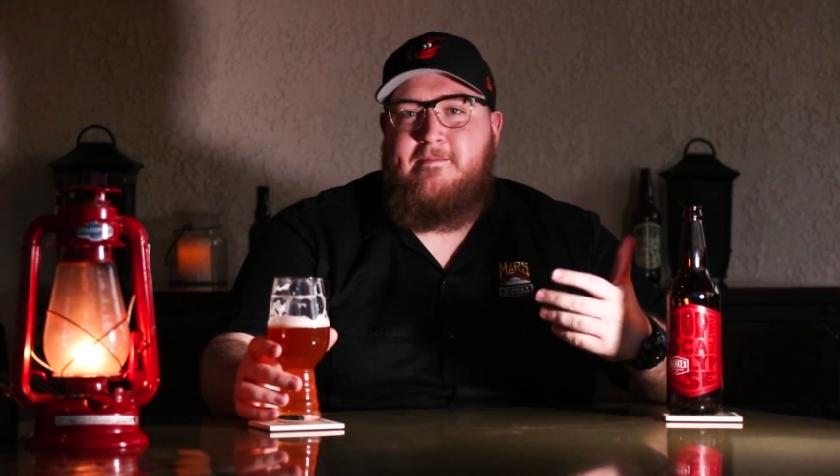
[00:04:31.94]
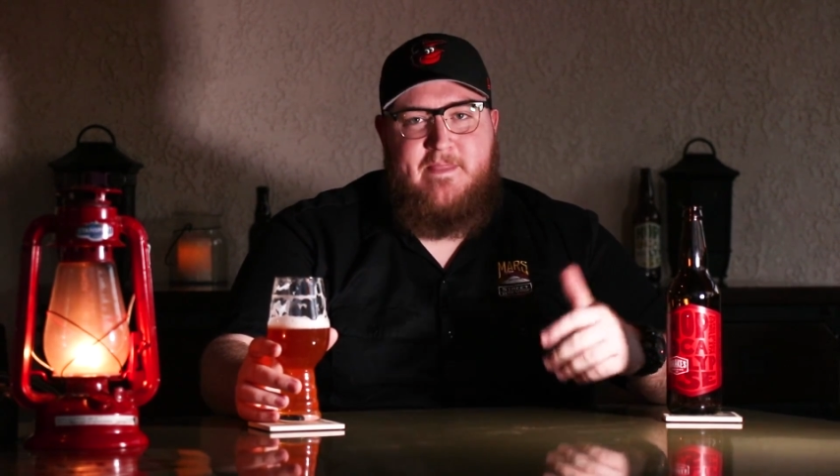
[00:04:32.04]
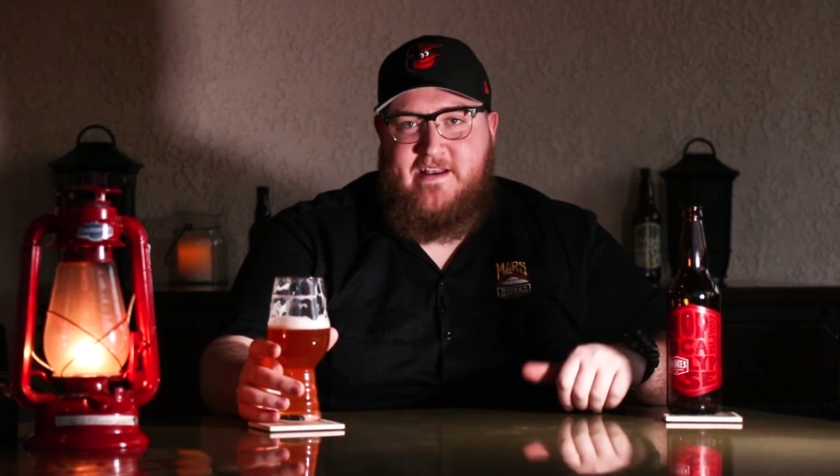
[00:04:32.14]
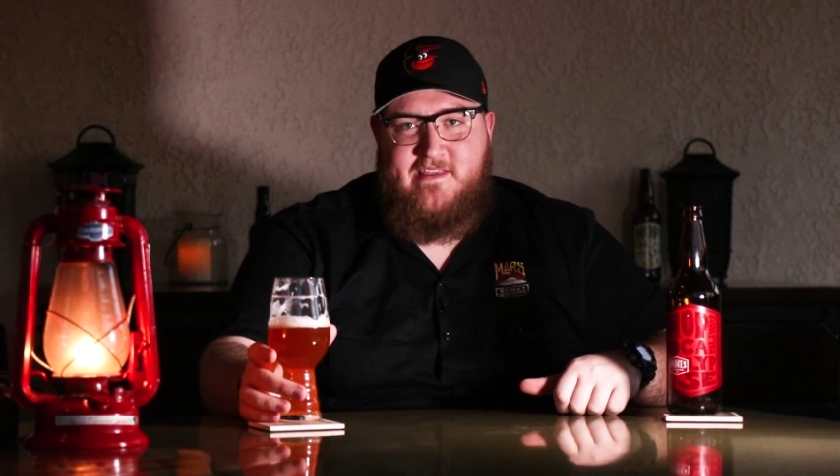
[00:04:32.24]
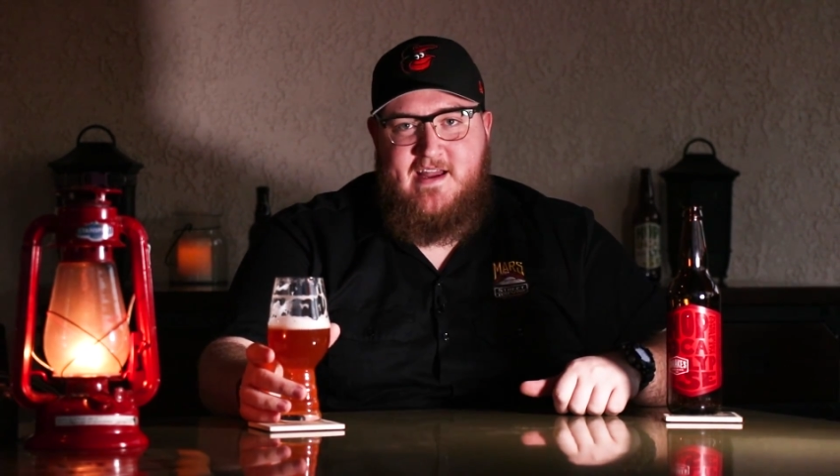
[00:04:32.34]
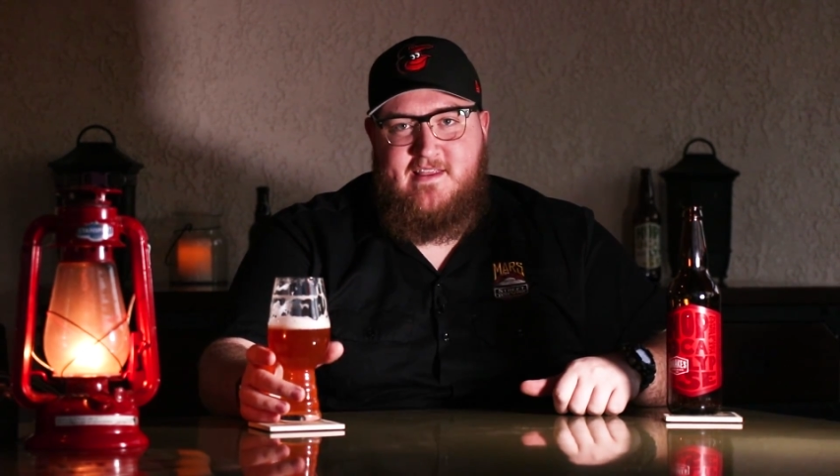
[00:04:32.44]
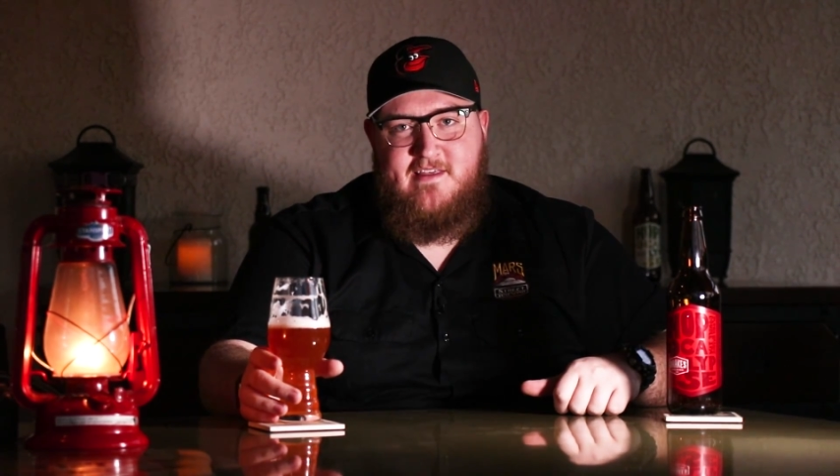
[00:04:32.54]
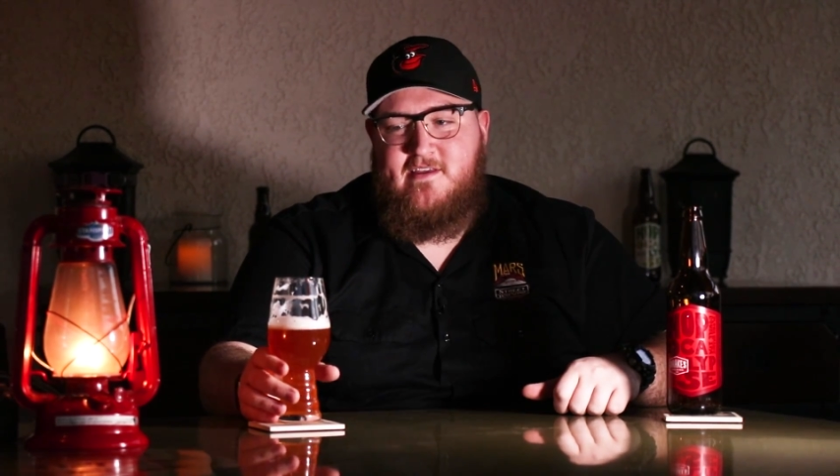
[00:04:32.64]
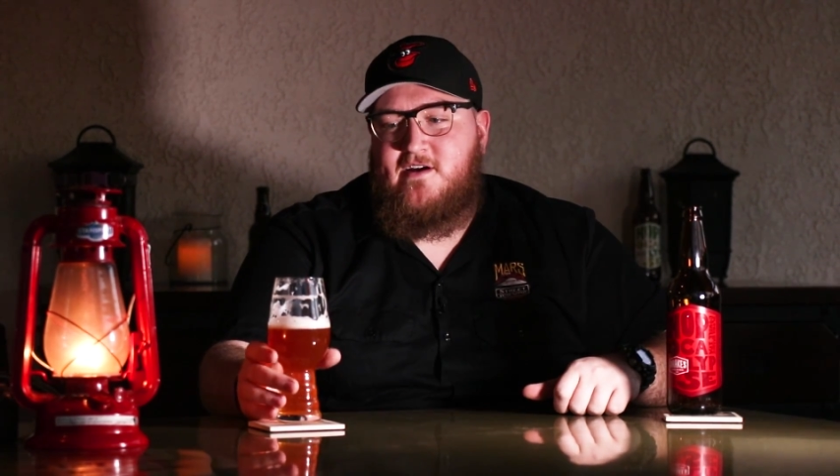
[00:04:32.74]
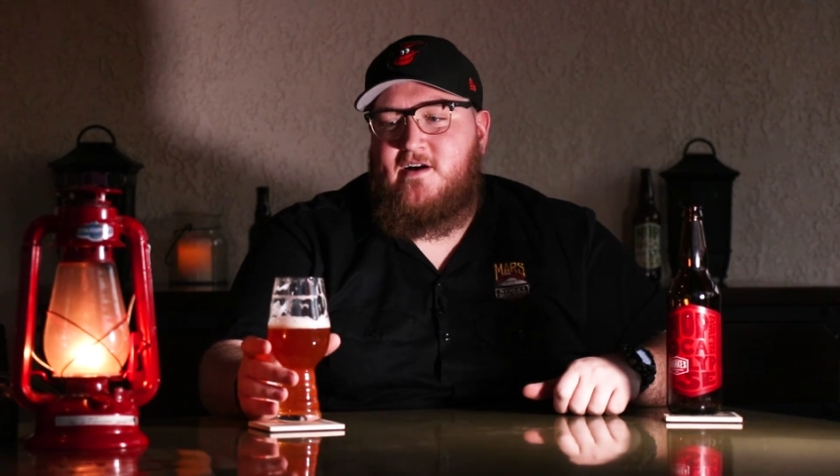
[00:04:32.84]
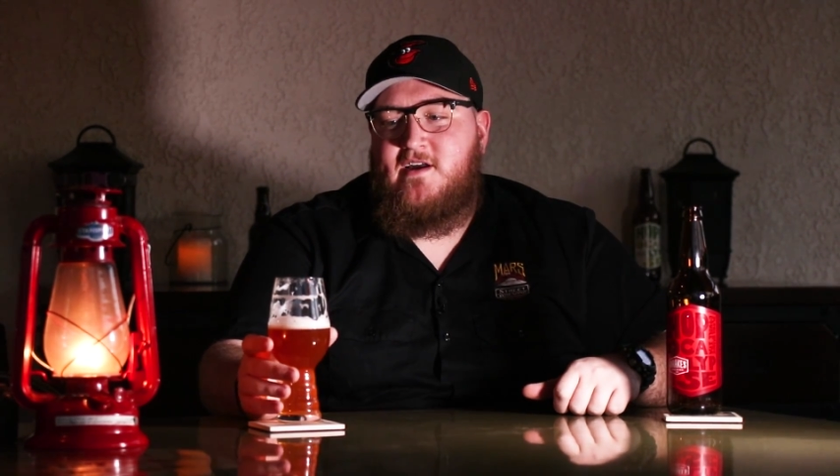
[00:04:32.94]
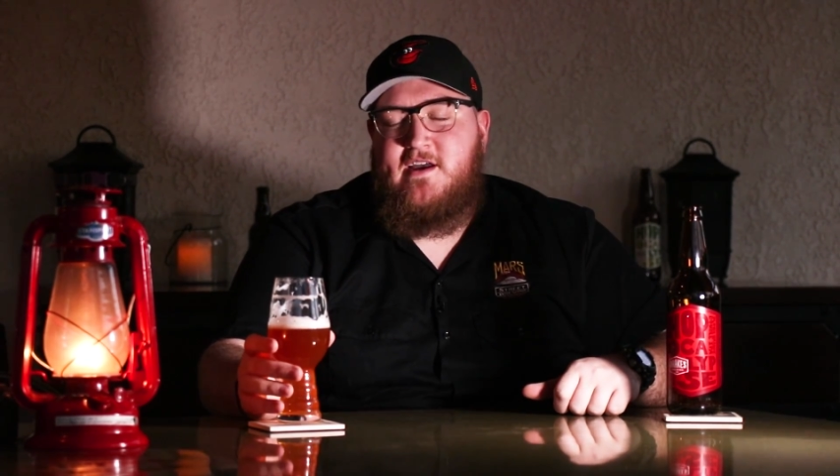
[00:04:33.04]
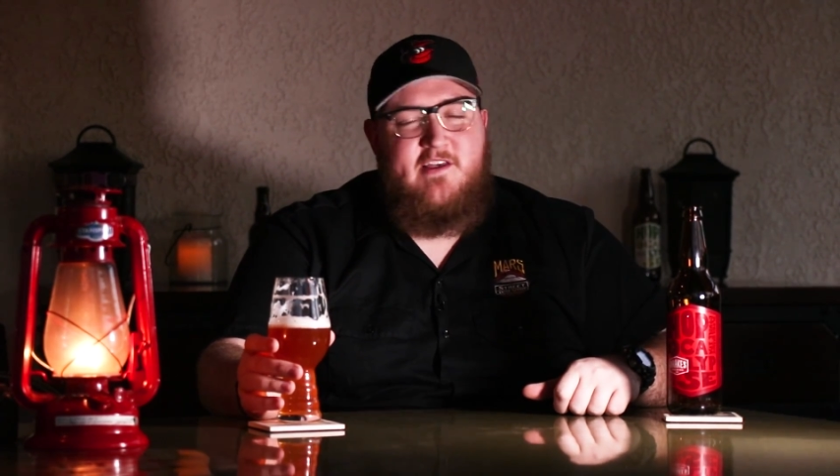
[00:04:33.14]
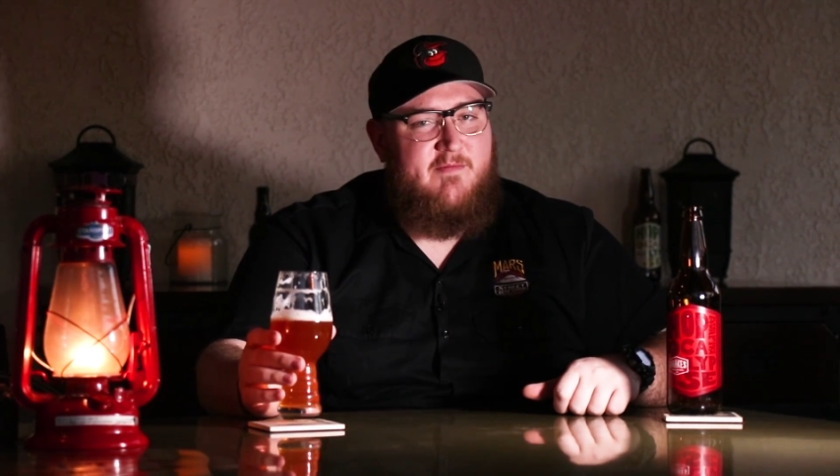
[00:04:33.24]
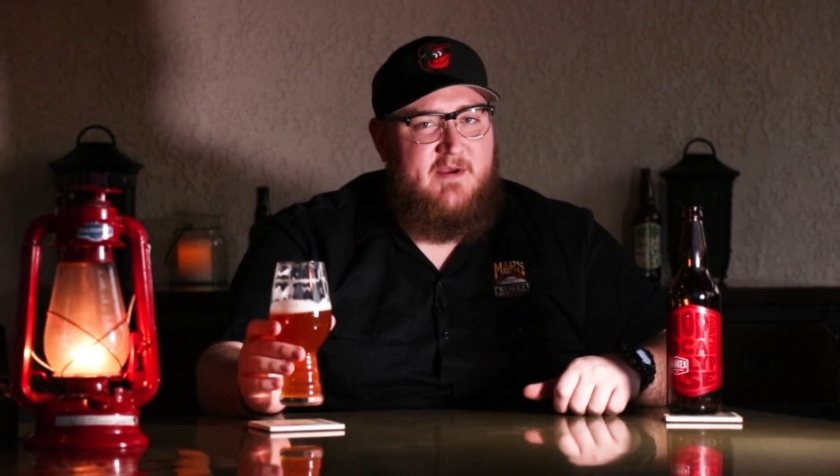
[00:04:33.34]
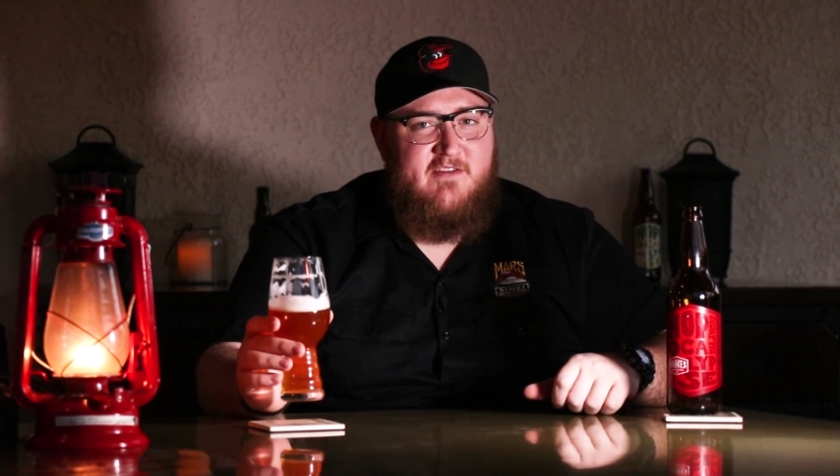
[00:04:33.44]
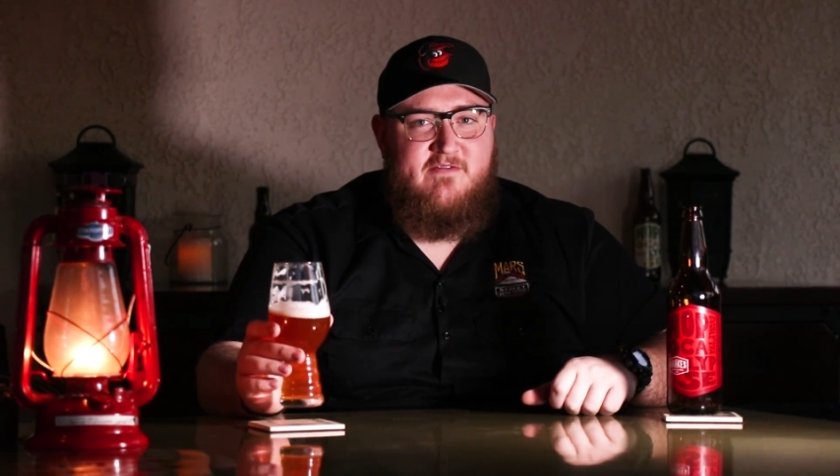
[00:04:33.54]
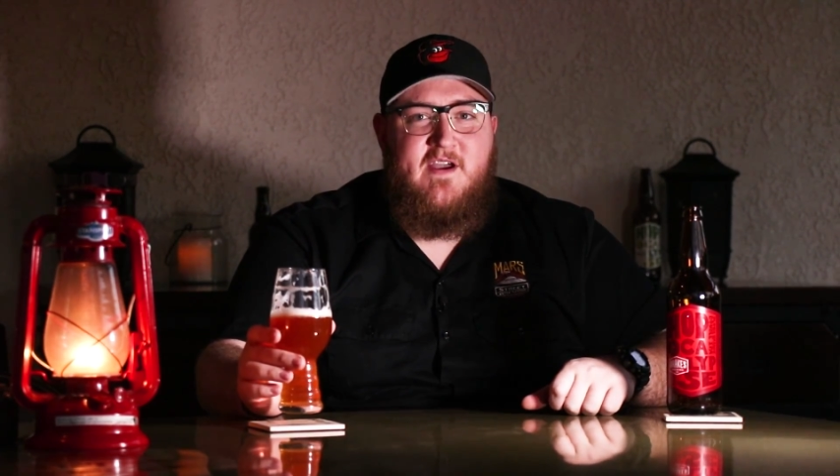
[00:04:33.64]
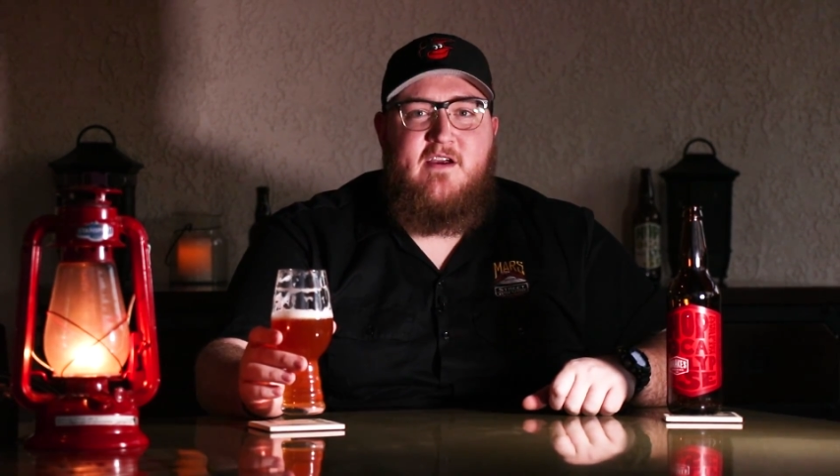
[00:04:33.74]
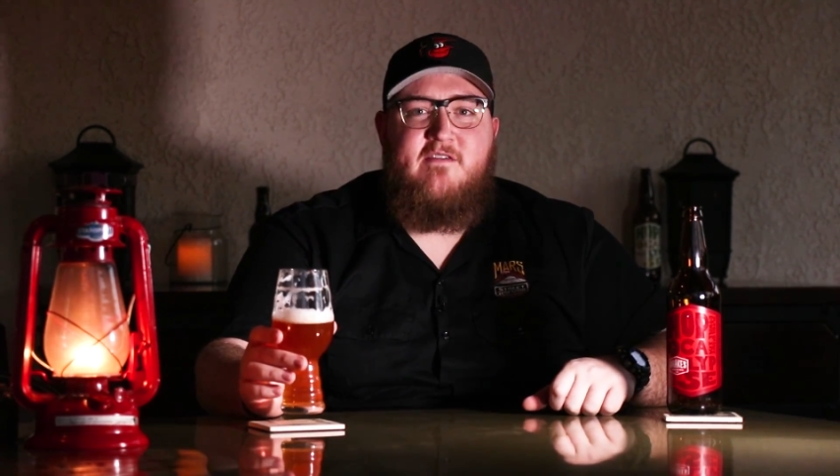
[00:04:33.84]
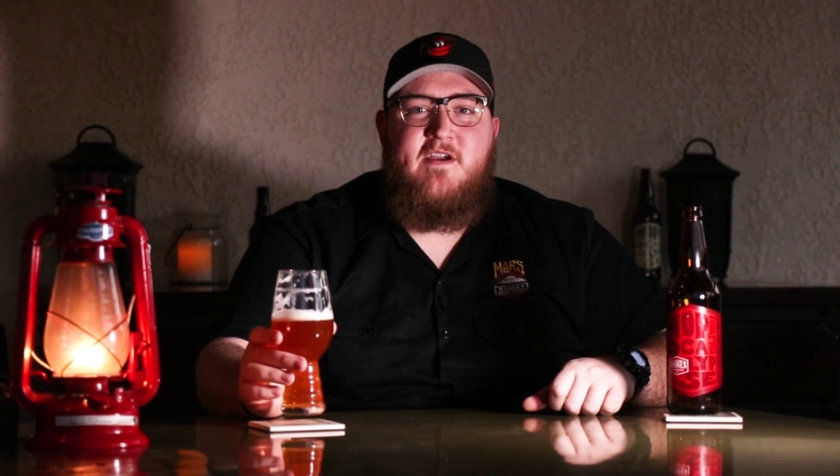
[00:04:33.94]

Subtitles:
That's not this at all. This beer is very,